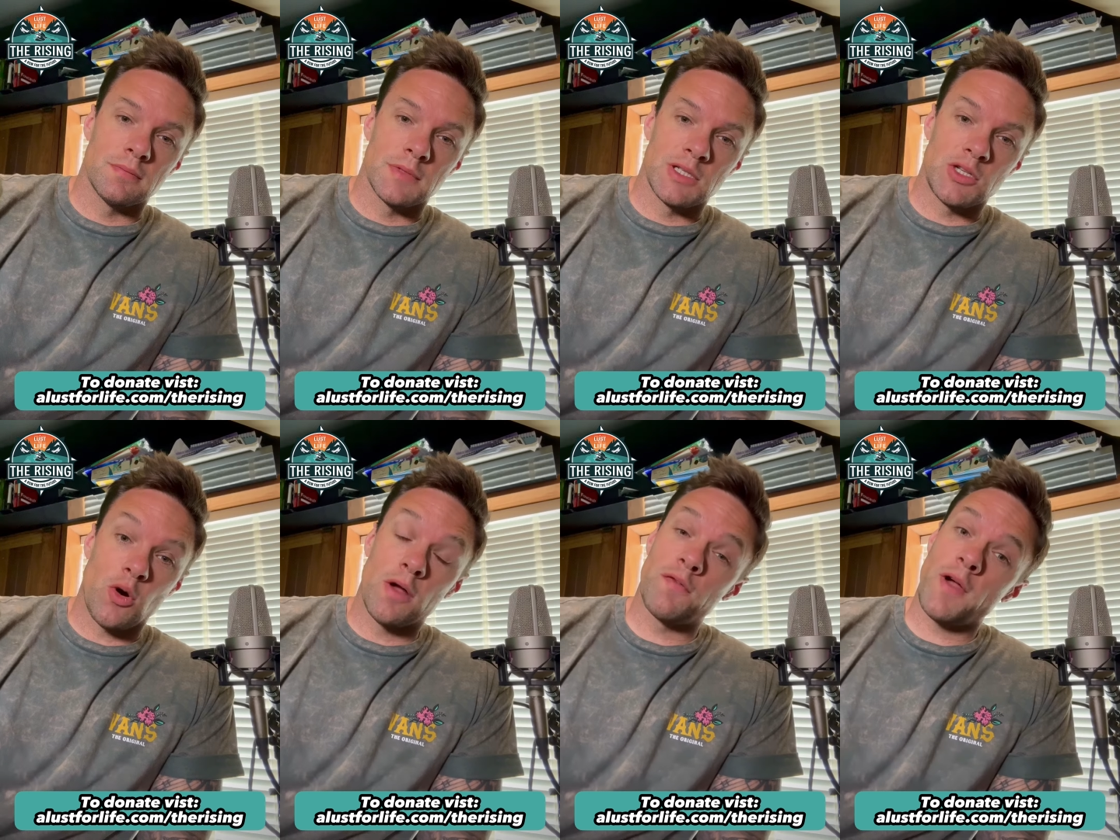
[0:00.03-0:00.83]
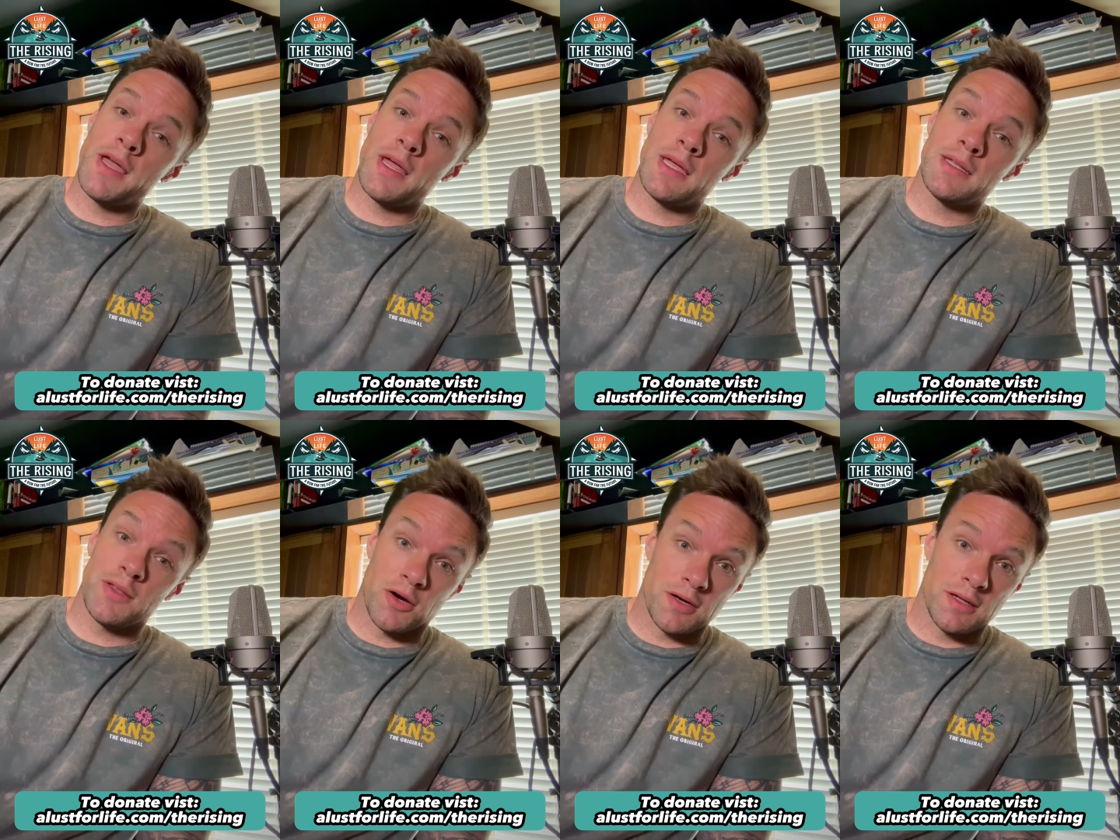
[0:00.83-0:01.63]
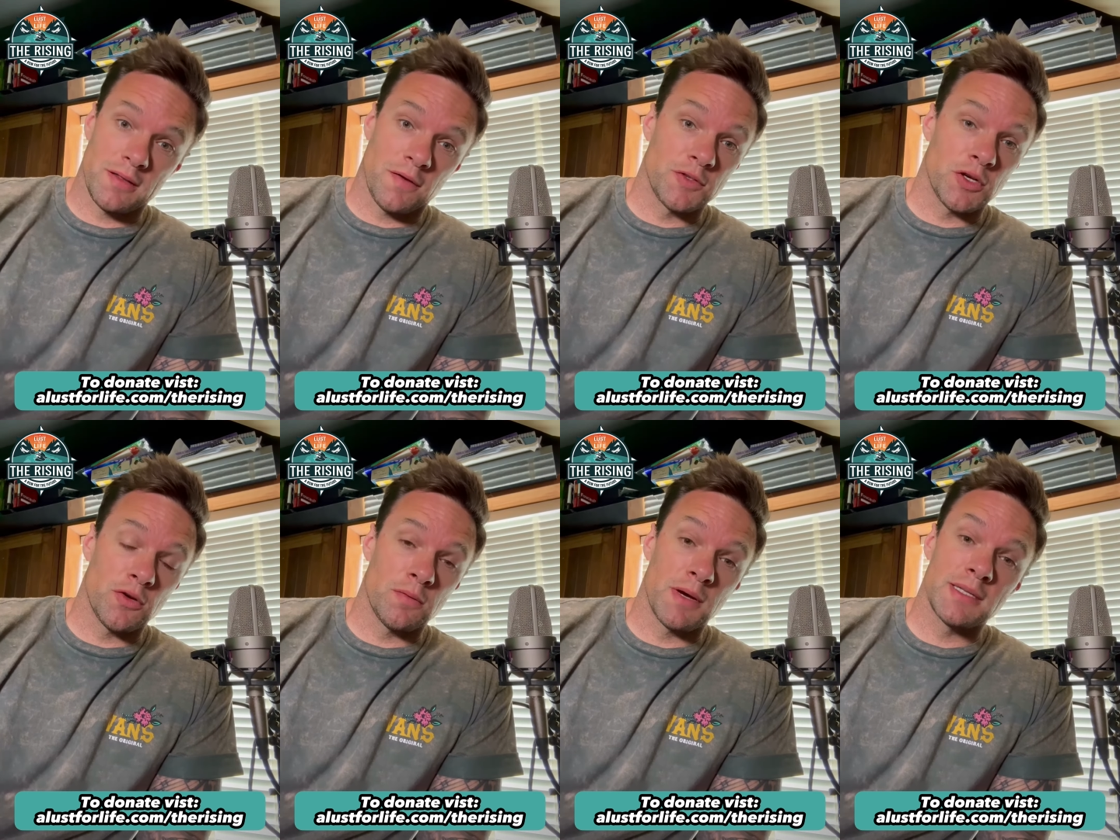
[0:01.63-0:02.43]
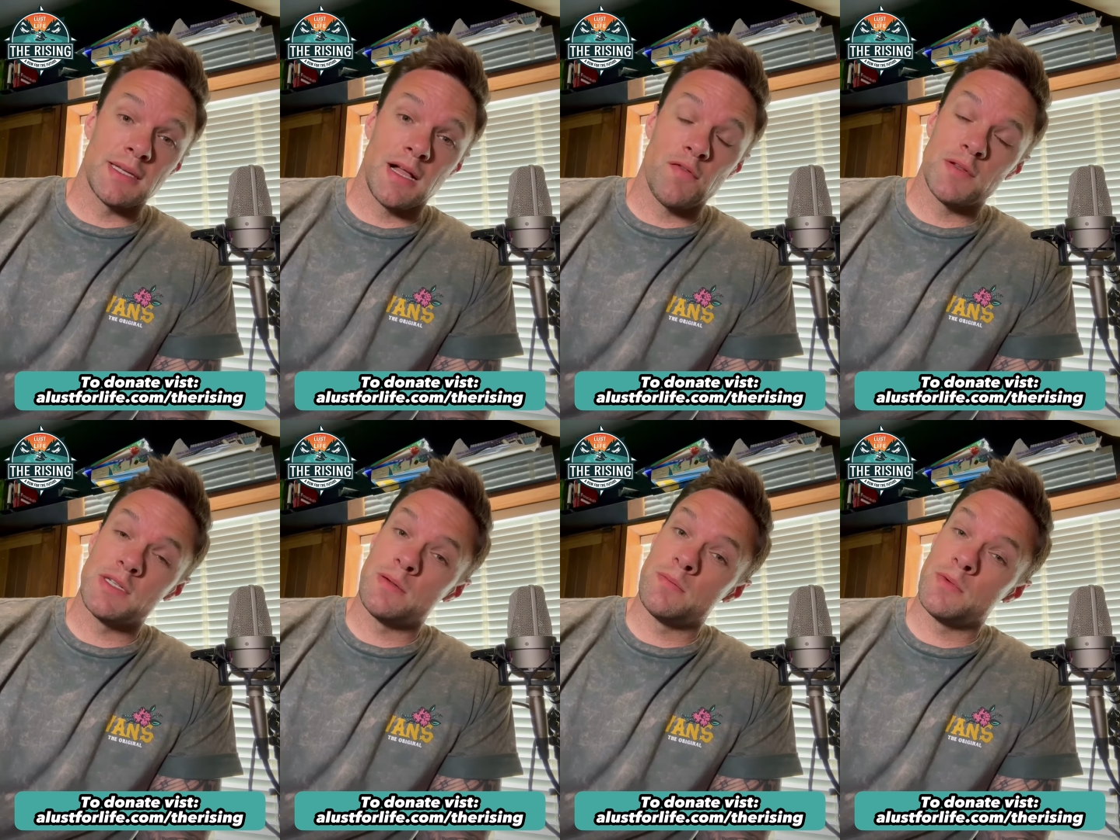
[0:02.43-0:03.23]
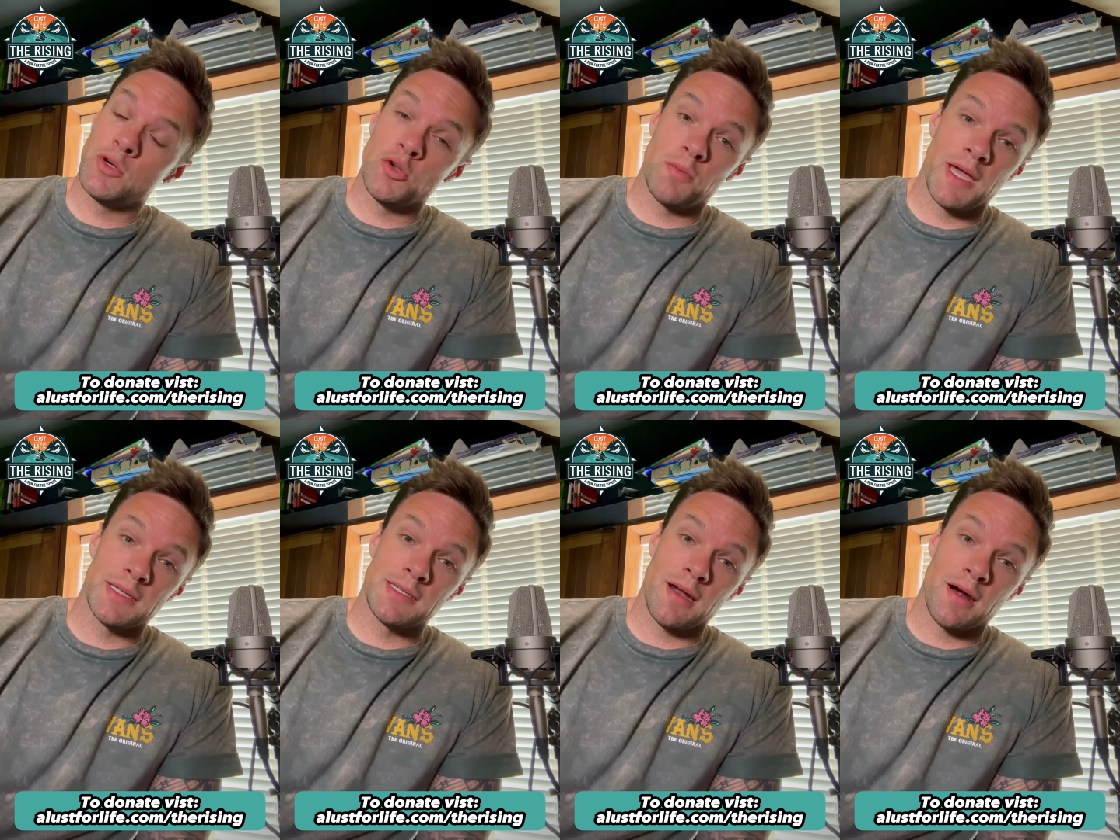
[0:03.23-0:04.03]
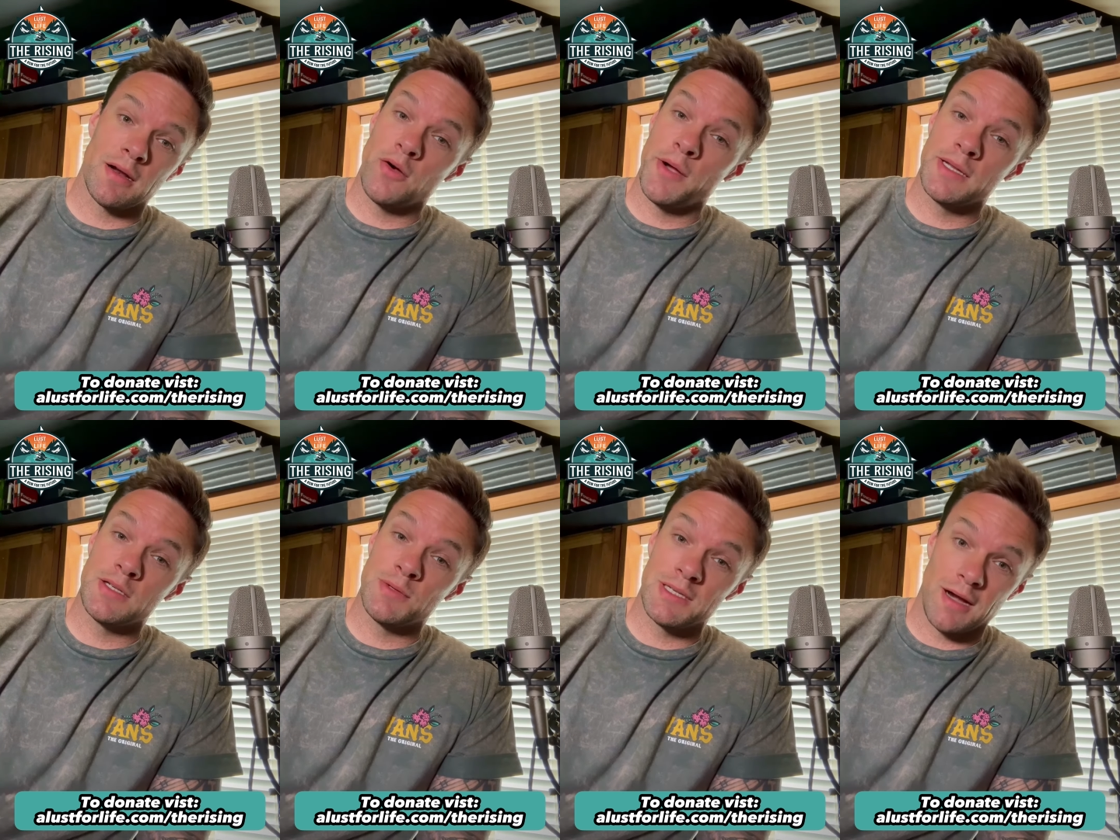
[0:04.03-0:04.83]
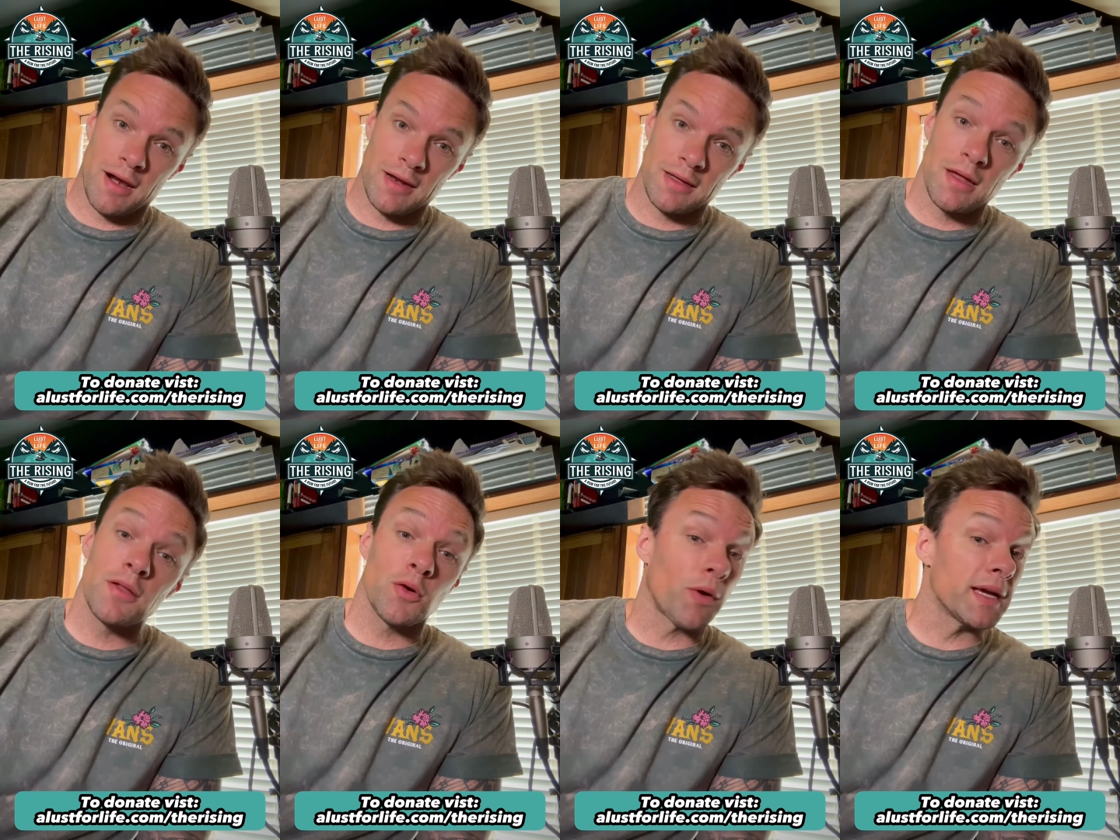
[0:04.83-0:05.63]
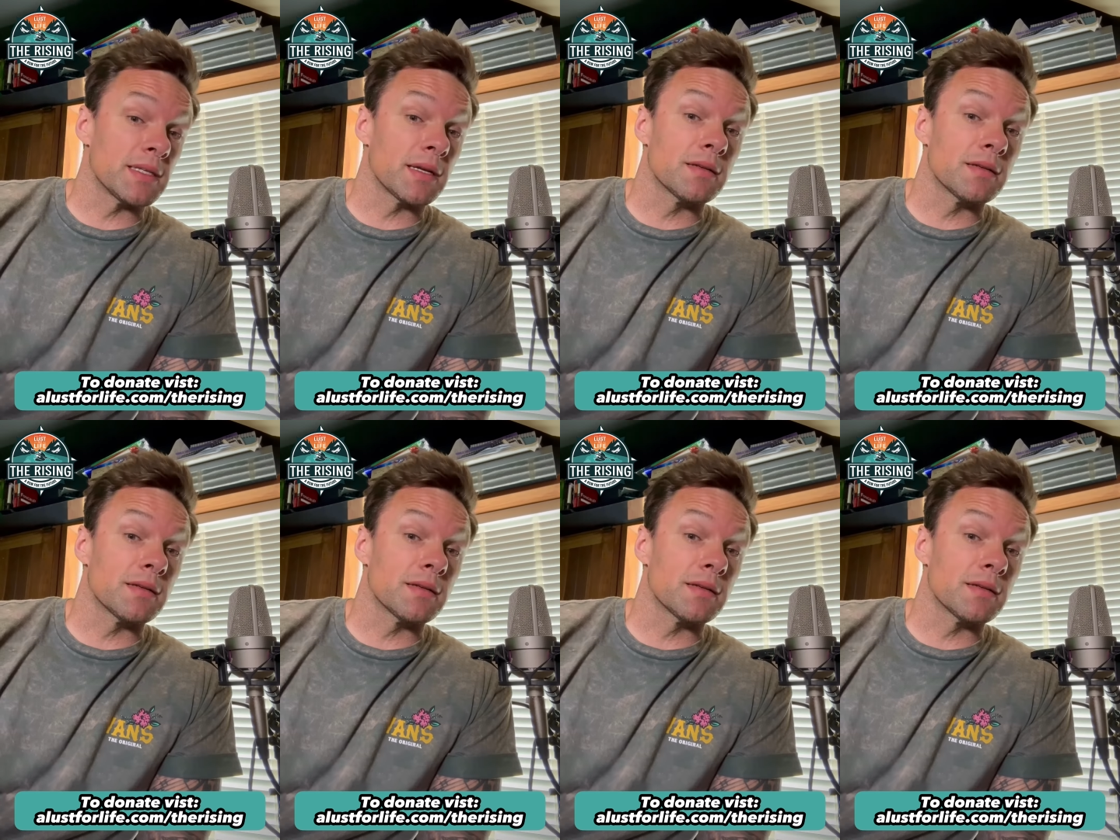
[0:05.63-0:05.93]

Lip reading: So on Friday, the 30th of June, myself and some good mates are going to be starting the Rising